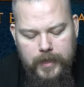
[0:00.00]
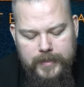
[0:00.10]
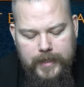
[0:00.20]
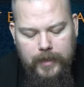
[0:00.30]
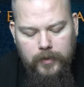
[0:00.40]
a
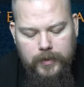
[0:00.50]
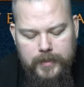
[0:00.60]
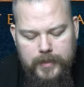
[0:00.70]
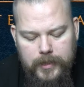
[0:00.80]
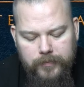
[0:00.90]
single
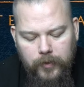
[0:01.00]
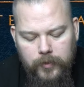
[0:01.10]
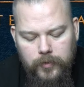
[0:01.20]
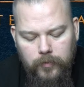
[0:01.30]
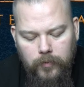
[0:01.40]
d6 for the
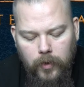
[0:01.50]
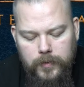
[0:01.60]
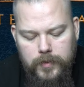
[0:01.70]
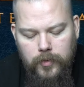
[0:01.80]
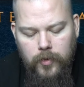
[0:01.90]
dual
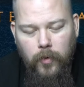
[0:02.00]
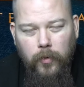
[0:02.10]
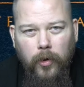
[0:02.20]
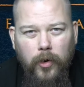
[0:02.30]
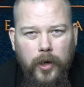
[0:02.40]
roll, so no
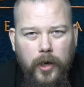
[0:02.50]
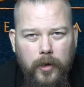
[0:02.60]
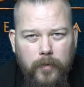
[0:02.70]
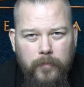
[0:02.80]
longer